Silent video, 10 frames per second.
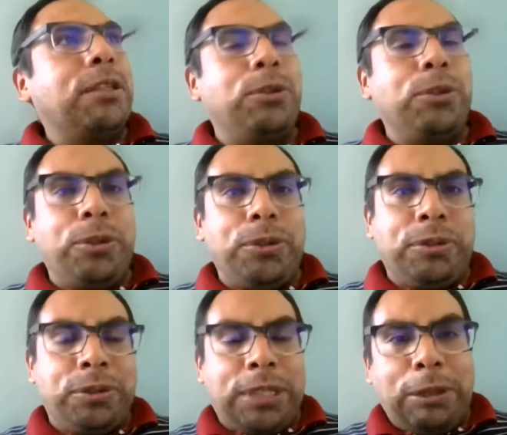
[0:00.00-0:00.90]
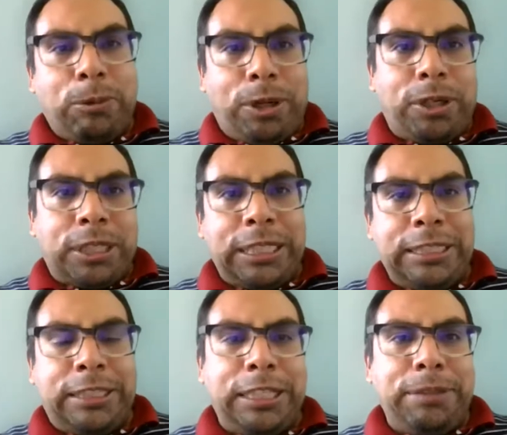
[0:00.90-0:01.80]
do they work
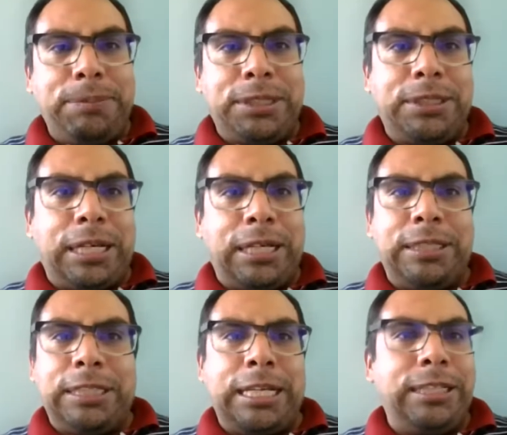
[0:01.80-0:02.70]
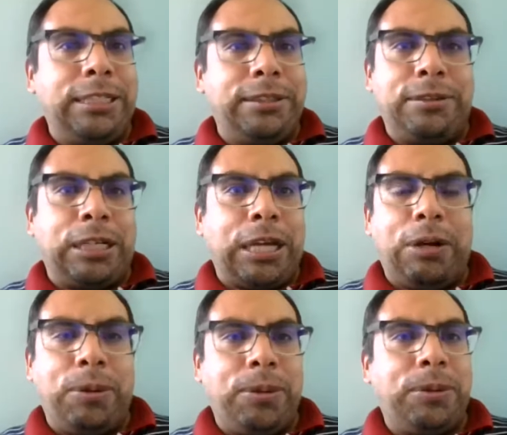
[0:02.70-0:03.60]
in teams, and then
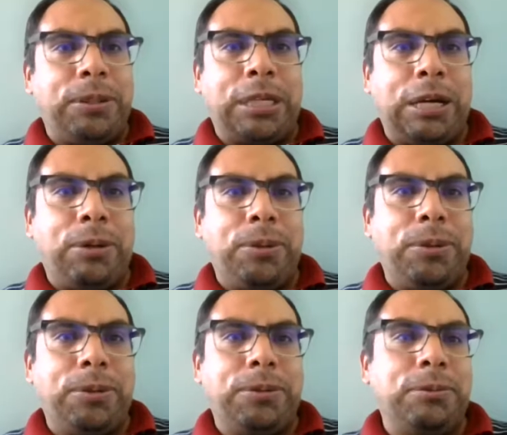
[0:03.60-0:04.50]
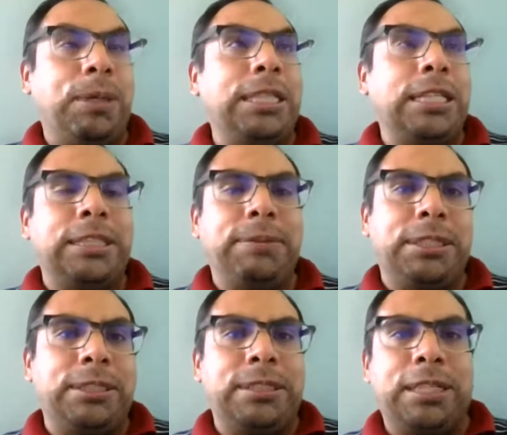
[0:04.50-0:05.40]
what
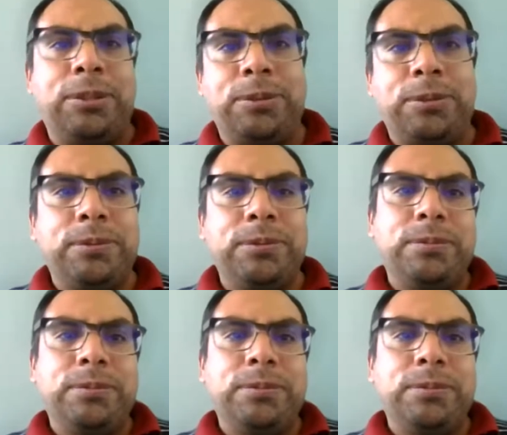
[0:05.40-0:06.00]
activities they do?